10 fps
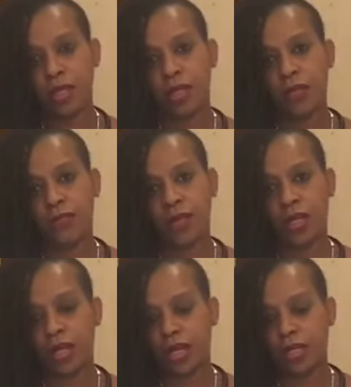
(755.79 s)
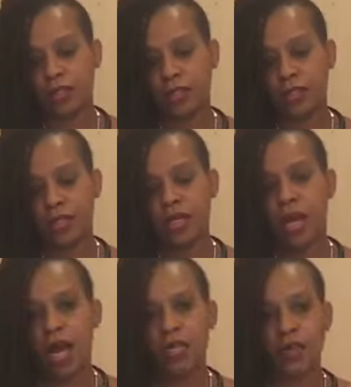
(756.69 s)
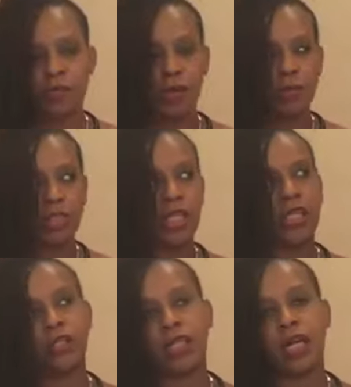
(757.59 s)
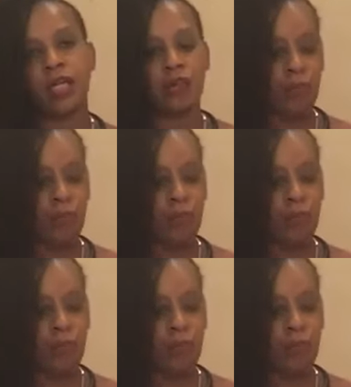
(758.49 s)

They're very nice. I love Bum Genius and I love